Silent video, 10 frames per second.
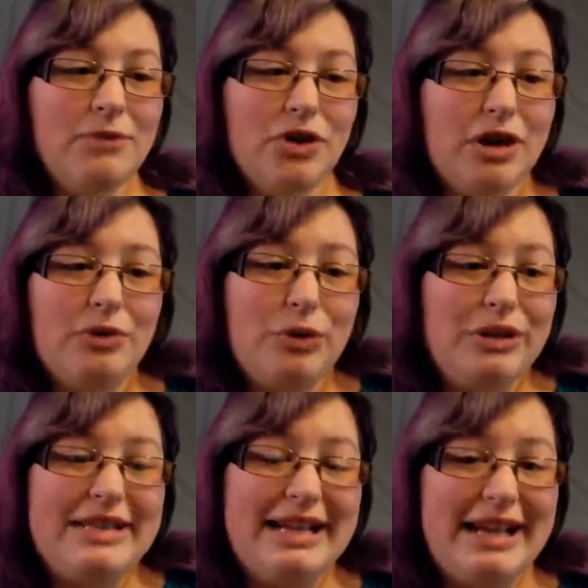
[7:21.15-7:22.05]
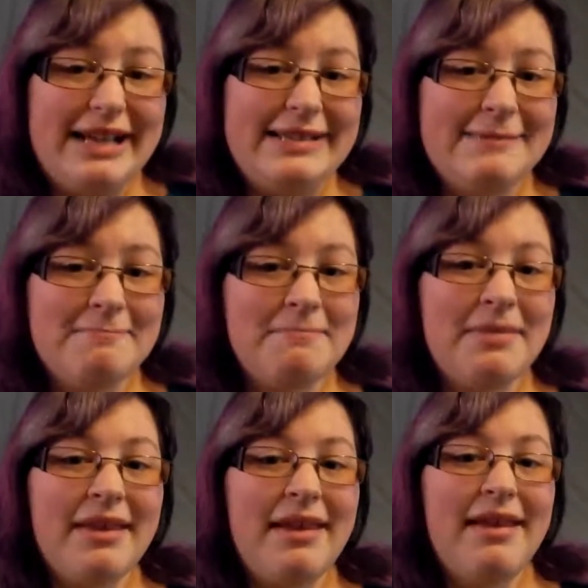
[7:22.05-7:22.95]
You're not going to roll a set of dice
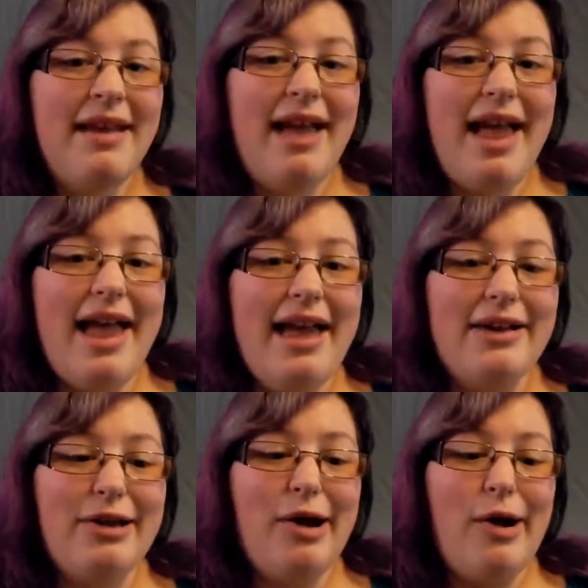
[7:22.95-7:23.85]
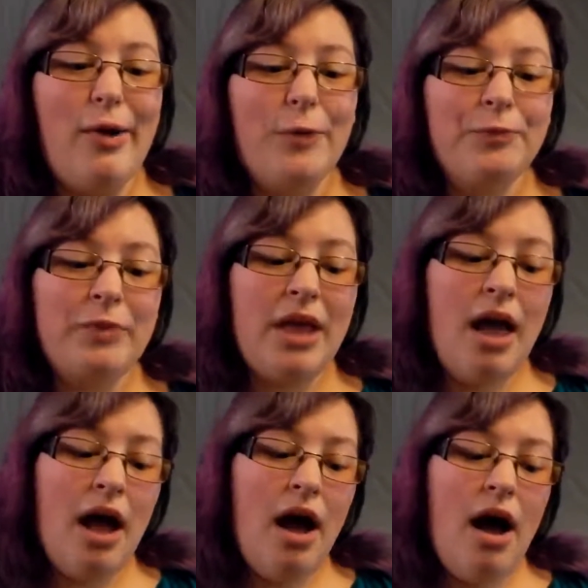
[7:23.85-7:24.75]
and go,
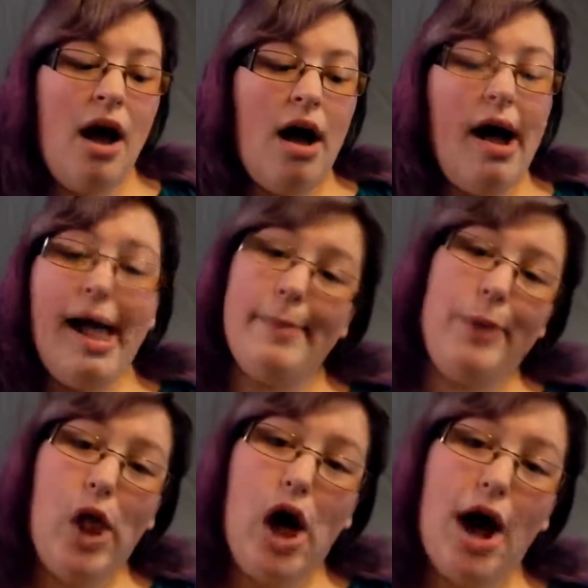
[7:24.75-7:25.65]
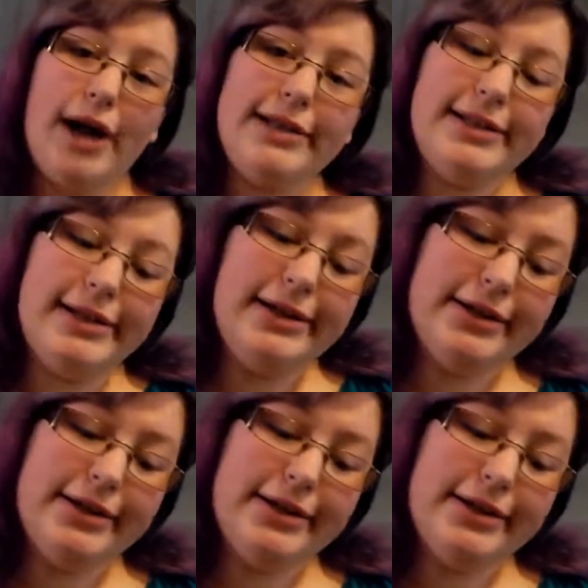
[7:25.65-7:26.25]
I blocked!